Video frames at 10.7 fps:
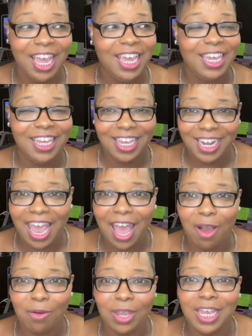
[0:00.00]
Get
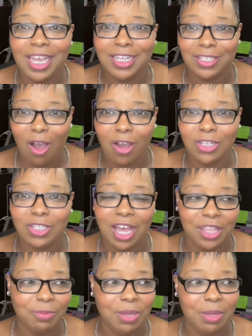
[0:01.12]
out and talk to
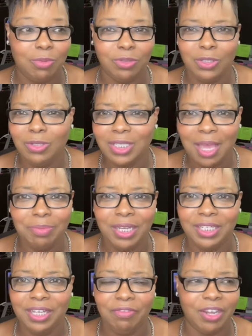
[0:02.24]
other people. Do something
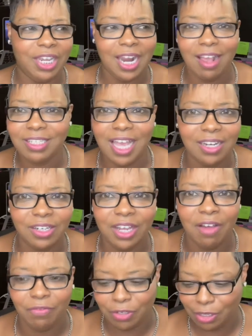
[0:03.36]
different. Get outside your
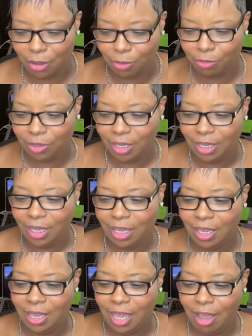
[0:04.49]
comfort zone.
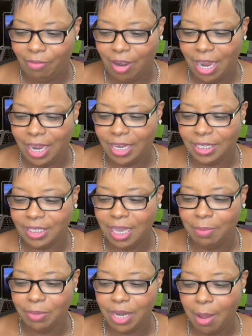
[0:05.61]
All right,
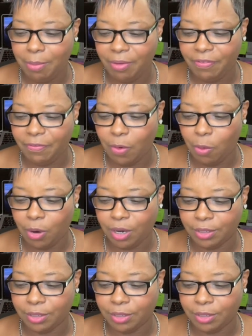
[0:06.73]
tip number 4,